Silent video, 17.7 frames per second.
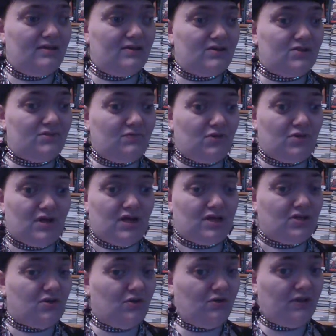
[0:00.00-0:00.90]
Sword
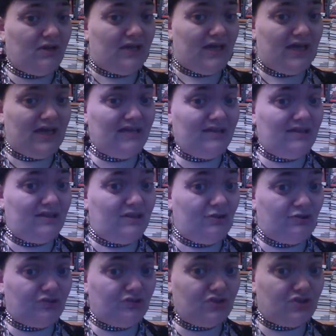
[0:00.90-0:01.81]
Art Online
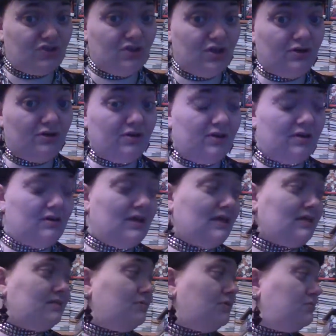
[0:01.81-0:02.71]
Lost Song
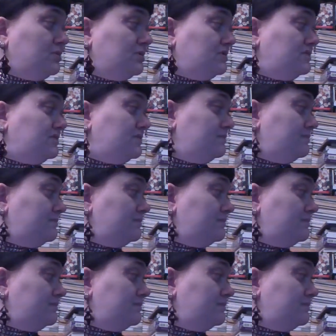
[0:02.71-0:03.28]
at the moment.